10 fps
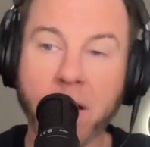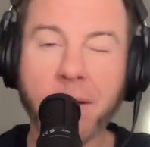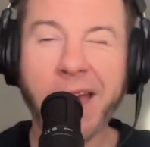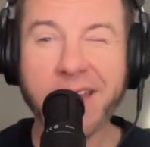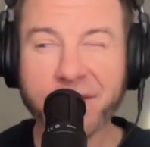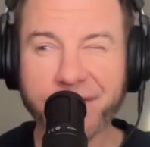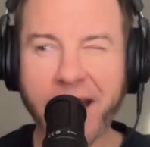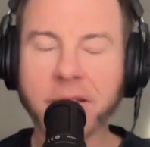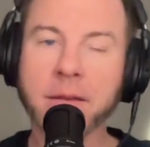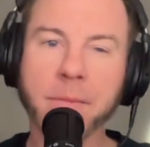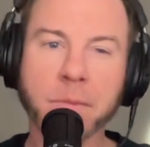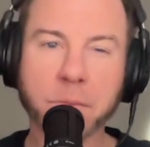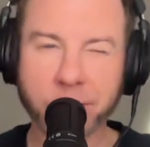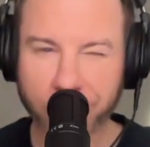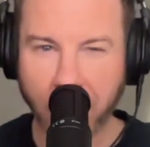And in fact,
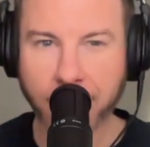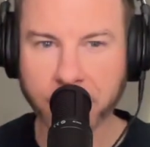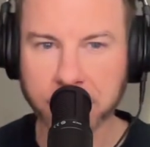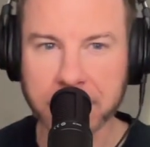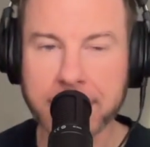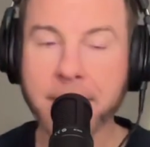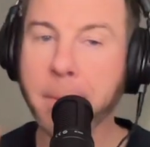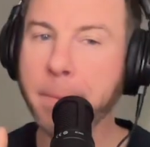probably.